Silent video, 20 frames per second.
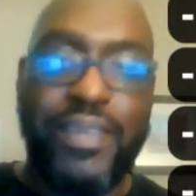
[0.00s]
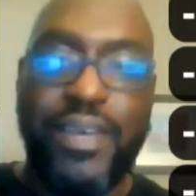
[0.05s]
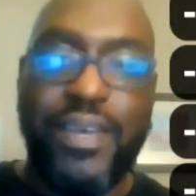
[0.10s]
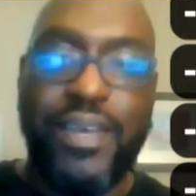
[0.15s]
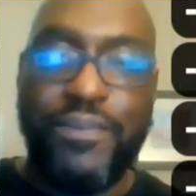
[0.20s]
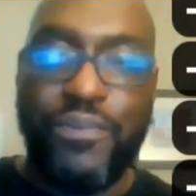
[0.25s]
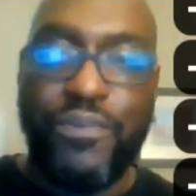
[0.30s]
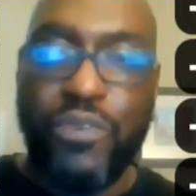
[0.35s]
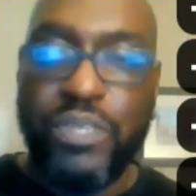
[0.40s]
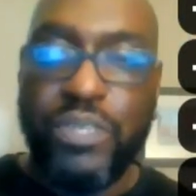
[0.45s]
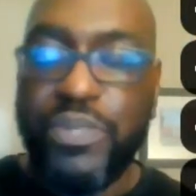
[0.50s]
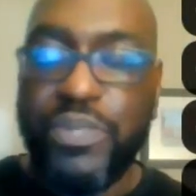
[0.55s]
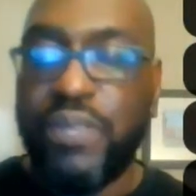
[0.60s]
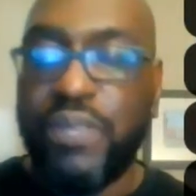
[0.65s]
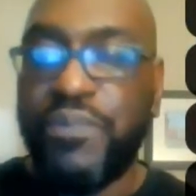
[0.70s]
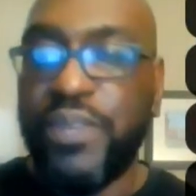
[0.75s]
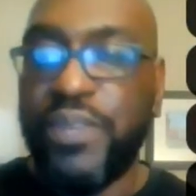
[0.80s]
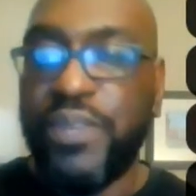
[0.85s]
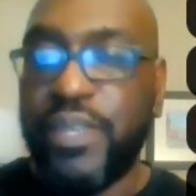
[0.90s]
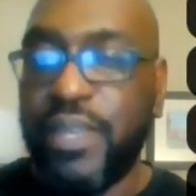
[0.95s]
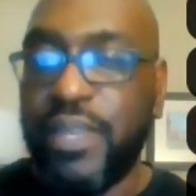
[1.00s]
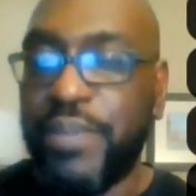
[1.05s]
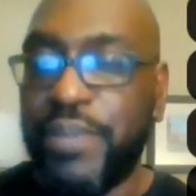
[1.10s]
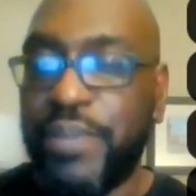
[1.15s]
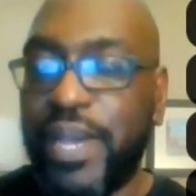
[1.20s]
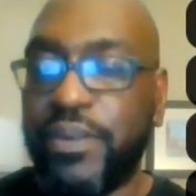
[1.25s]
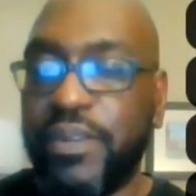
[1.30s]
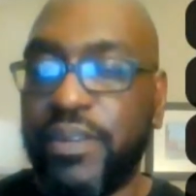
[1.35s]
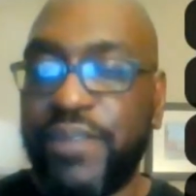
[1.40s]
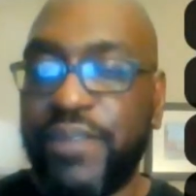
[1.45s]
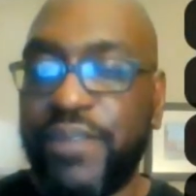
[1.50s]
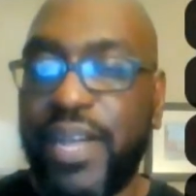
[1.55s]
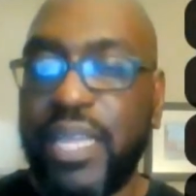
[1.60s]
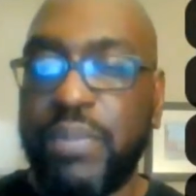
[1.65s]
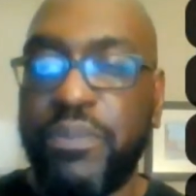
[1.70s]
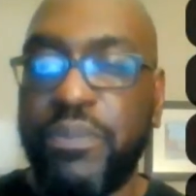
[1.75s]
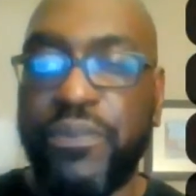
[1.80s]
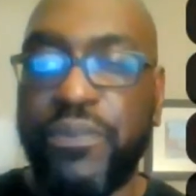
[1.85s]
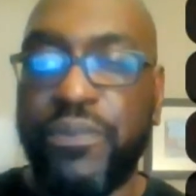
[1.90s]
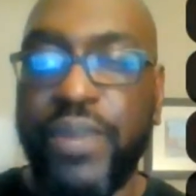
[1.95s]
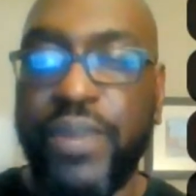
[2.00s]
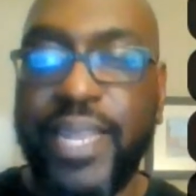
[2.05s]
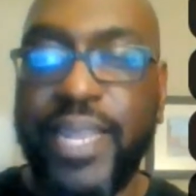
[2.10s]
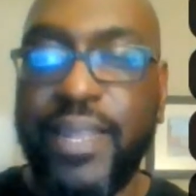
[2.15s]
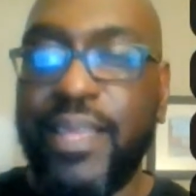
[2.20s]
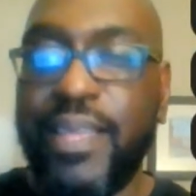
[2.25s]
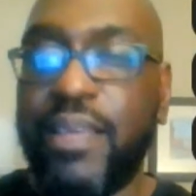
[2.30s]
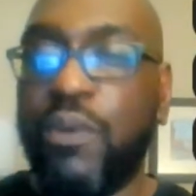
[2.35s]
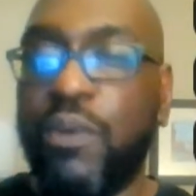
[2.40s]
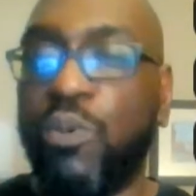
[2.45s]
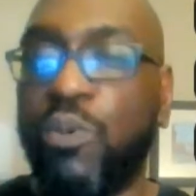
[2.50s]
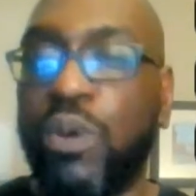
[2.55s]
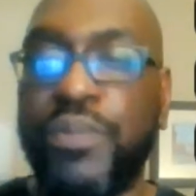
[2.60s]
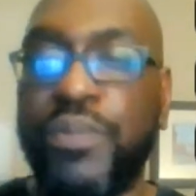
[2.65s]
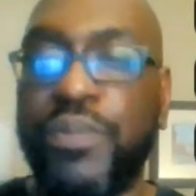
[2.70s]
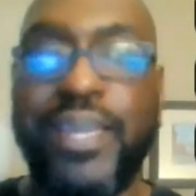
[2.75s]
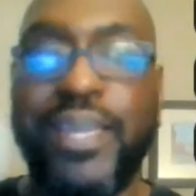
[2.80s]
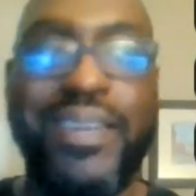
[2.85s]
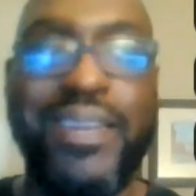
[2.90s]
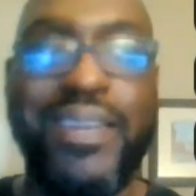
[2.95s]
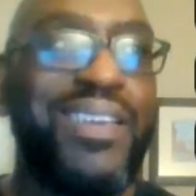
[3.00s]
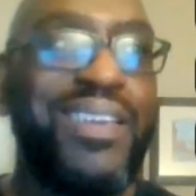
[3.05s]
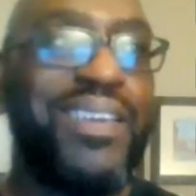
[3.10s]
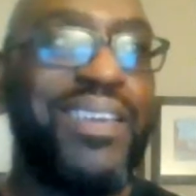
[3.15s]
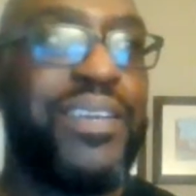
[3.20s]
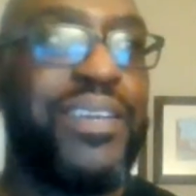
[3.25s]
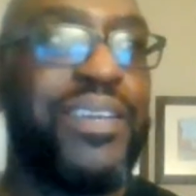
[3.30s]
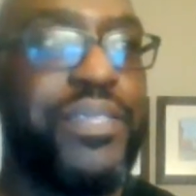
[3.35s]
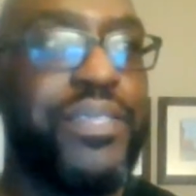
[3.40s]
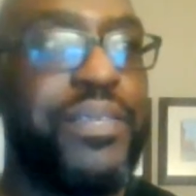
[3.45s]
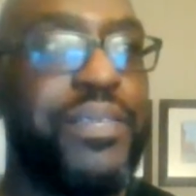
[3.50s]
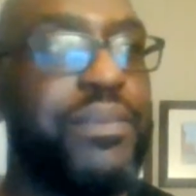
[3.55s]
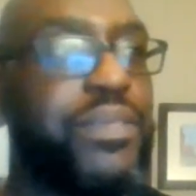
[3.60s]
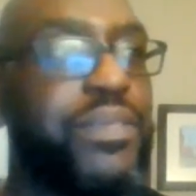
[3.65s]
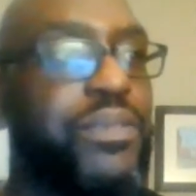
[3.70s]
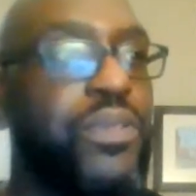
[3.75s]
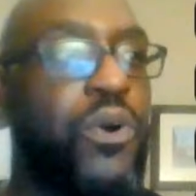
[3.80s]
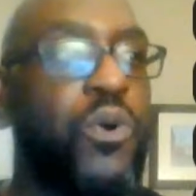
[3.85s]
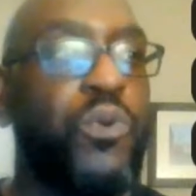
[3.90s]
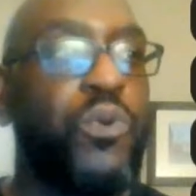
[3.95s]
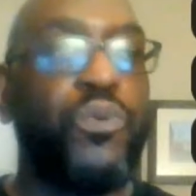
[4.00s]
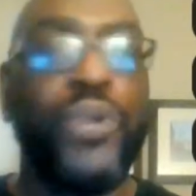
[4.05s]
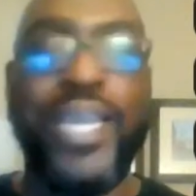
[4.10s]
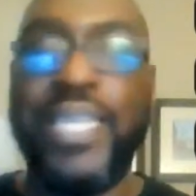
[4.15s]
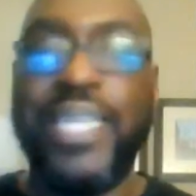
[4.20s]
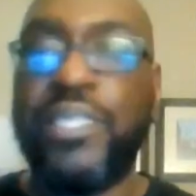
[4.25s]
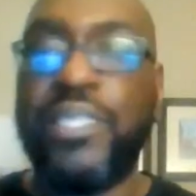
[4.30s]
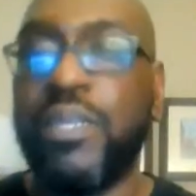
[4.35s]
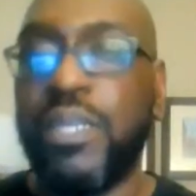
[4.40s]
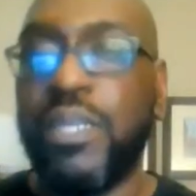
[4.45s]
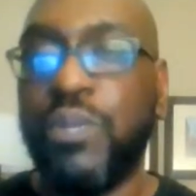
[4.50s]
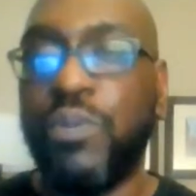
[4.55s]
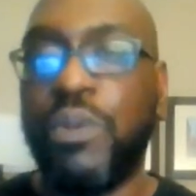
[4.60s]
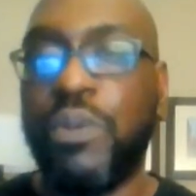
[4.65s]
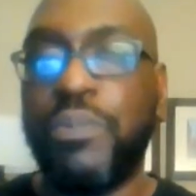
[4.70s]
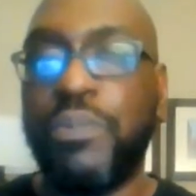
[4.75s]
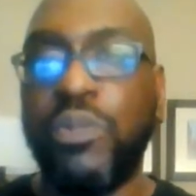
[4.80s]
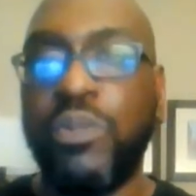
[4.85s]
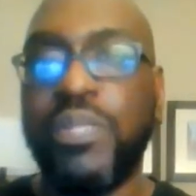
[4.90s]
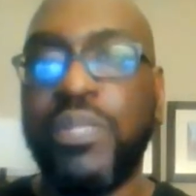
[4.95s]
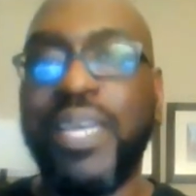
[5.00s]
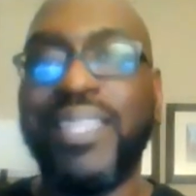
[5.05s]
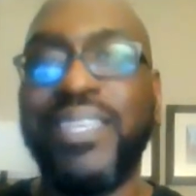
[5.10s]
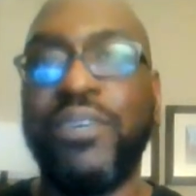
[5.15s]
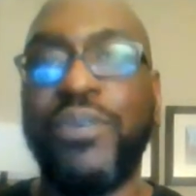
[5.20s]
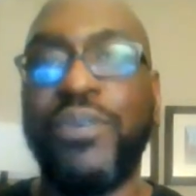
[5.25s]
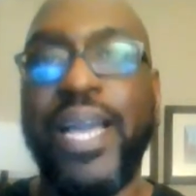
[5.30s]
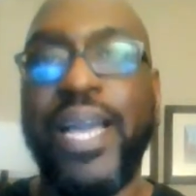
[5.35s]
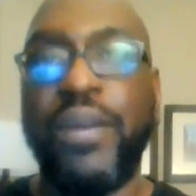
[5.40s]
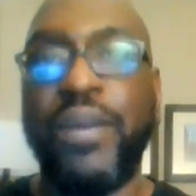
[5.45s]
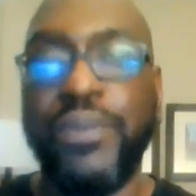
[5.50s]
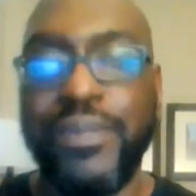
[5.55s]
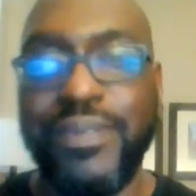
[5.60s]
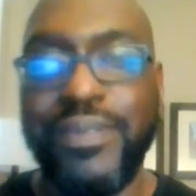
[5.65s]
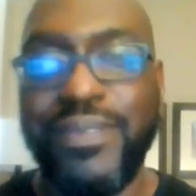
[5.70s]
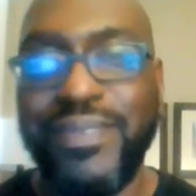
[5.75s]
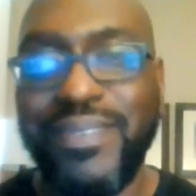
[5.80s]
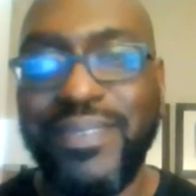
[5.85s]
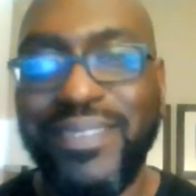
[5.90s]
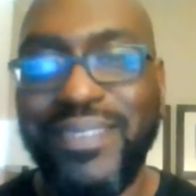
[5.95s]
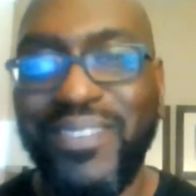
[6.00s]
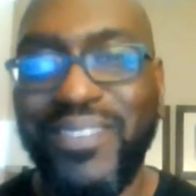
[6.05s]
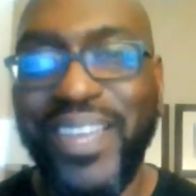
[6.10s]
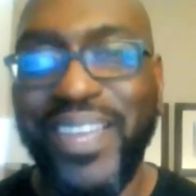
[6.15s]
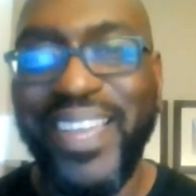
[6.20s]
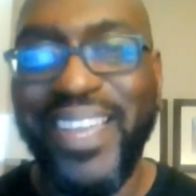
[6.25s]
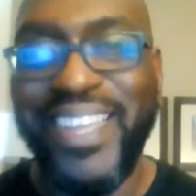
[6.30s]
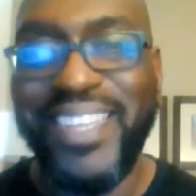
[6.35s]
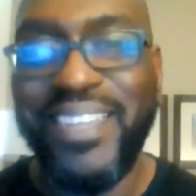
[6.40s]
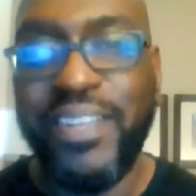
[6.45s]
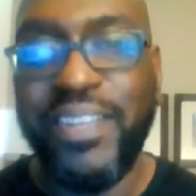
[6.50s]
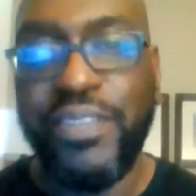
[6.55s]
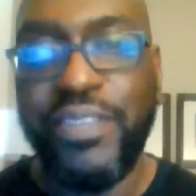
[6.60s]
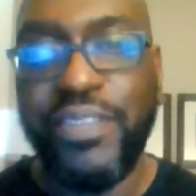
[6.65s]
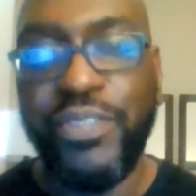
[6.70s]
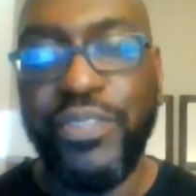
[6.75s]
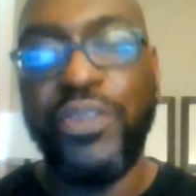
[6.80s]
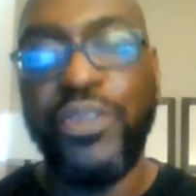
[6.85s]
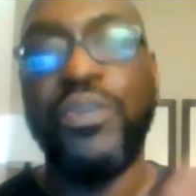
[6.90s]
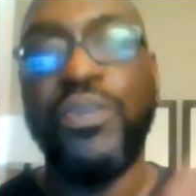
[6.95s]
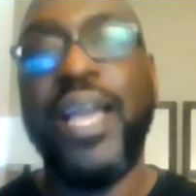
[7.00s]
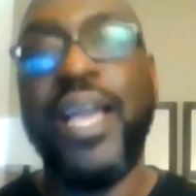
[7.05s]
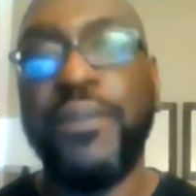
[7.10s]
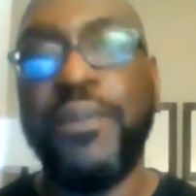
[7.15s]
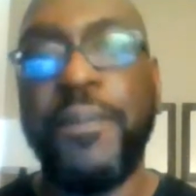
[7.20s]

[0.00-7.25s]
for a specific amount of volume of freight, well then the load rates will most likely go down. Okay, they're going to go down.